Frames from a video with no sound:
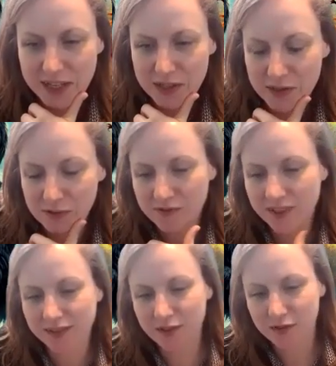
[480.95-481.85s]
So
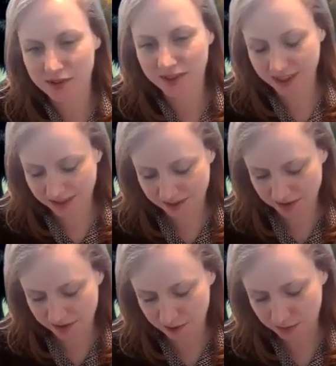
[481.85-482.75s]
thank you again,
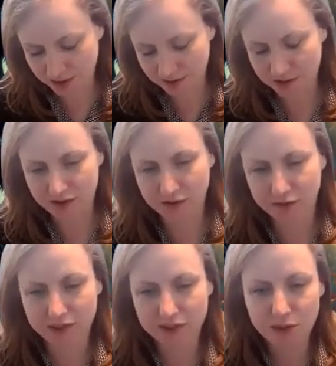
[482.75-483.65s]
Bill. So
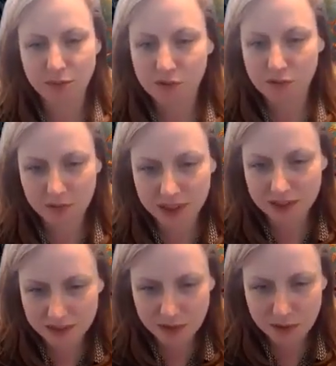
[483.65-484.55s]
we'll keep you
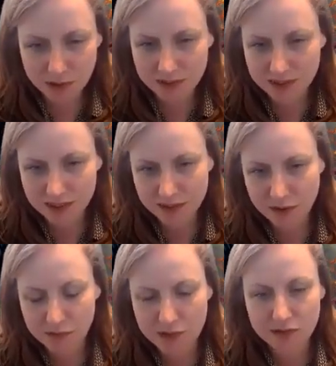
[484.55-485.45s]
updated about
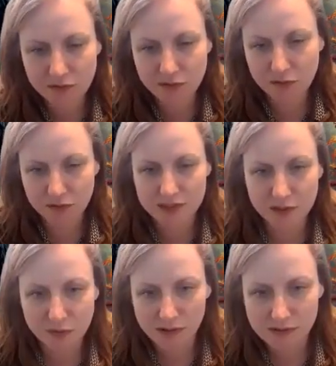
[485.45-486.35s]
the rest of the
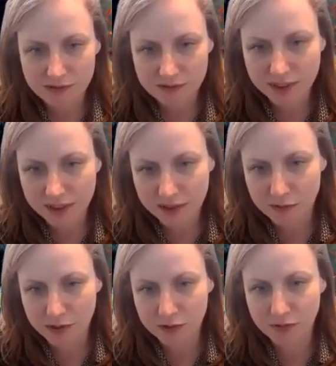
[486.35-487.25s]
festival and
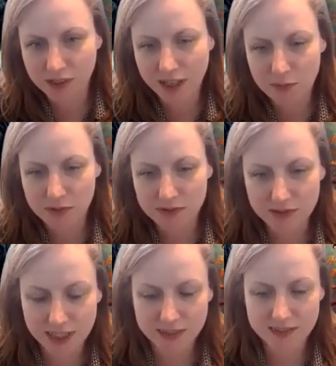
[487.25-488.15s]
what will happen
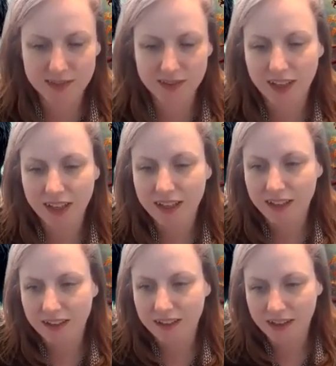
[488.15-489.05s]
next.
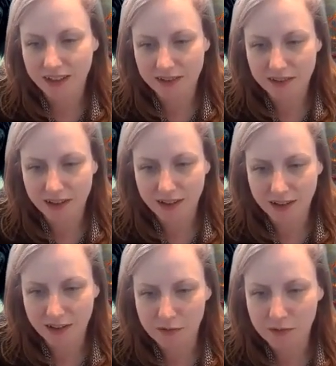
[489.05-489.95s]
And
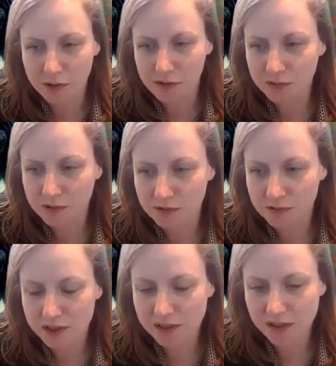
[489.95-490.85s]
we hope to
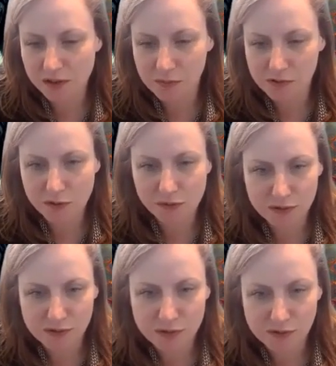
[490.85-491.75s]
read more of
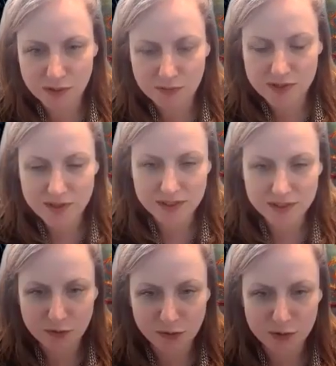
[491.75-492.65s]
your scripts
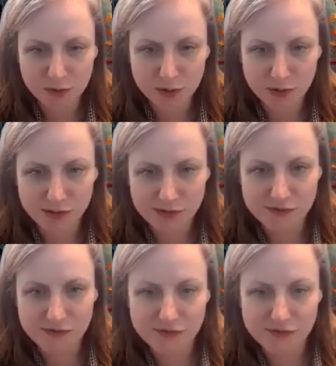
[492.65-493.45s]
in the future.